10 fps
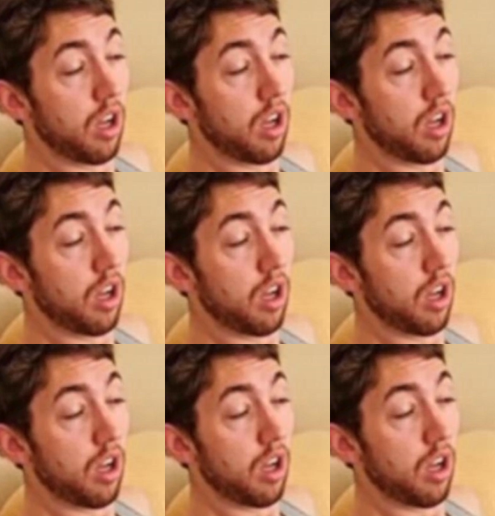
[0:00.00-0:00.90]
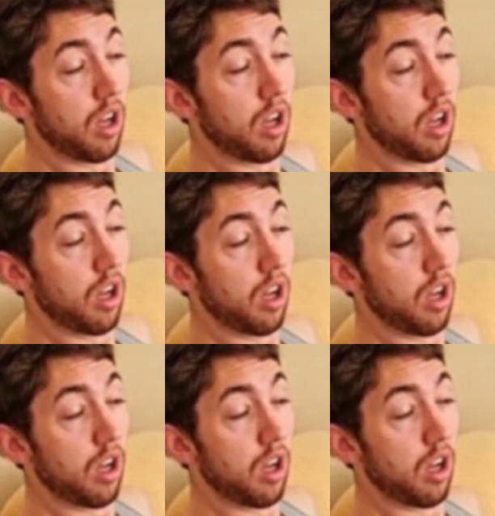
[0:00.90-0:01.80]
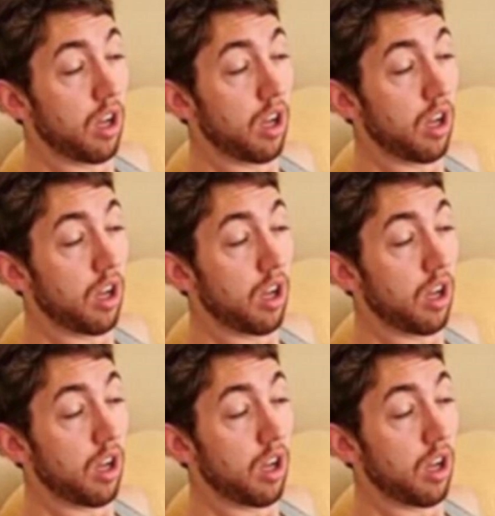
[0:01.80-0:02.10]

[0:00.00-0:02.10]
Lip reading: No one is speaking in this clip.